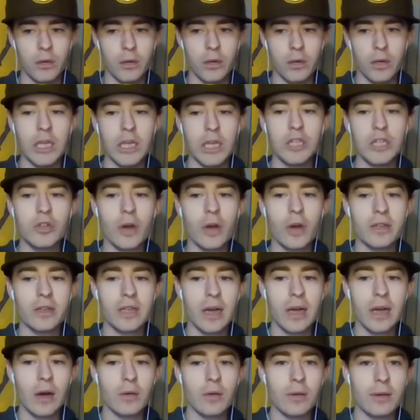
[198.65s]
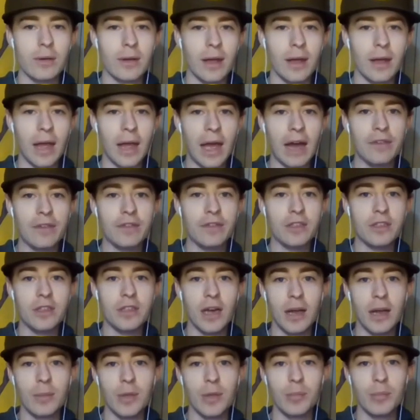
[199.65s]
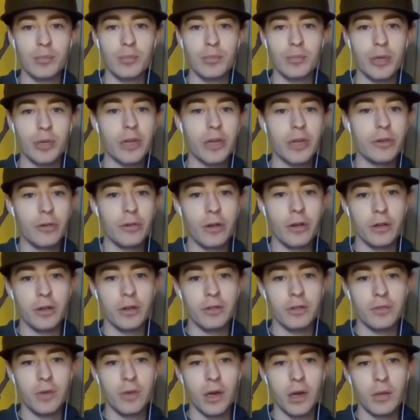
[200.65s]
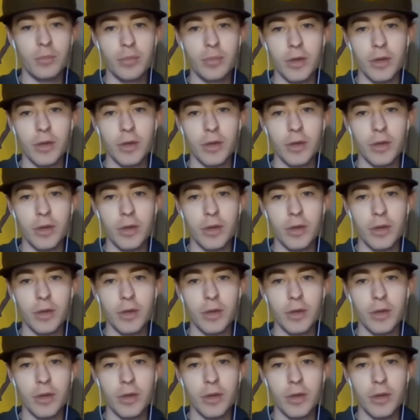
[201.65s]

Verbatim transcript: He strikes out half the time that Pinder does, right?